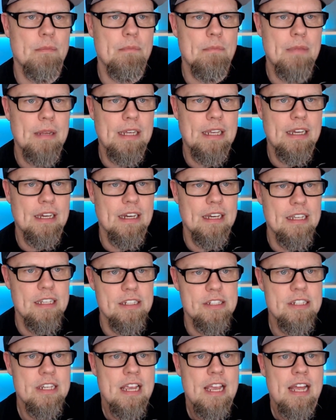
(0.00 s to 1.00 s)

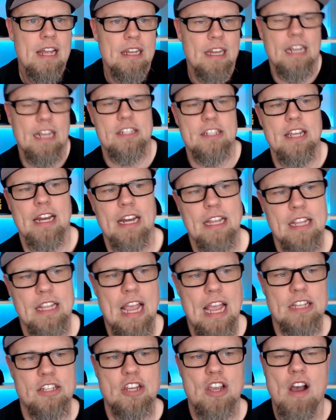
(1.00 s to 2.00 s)
because, like I said,
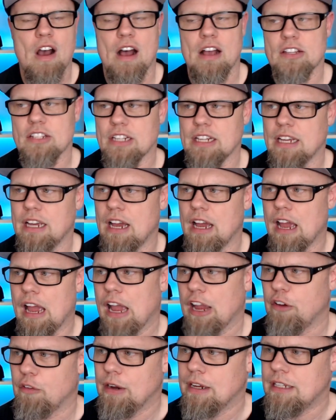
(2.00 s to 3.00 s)
it's causing
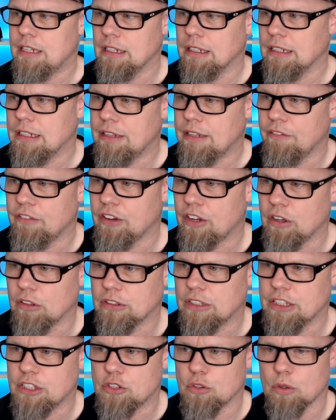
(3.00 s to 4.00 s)
a great deal of
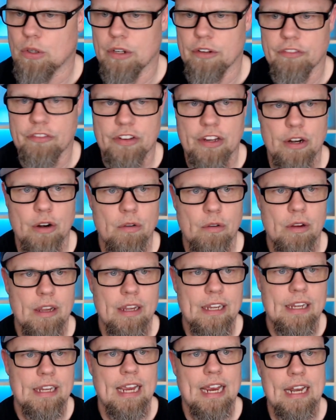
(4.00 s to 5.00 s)
difficulty sort of,
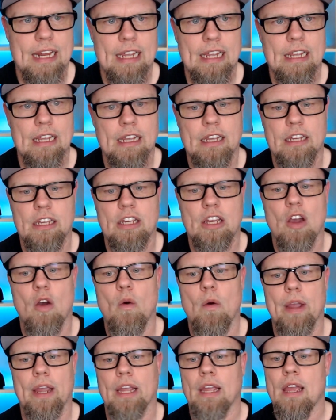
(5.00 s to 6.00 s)
getting
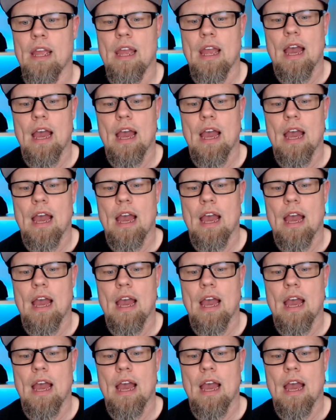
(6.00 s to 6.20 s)
going.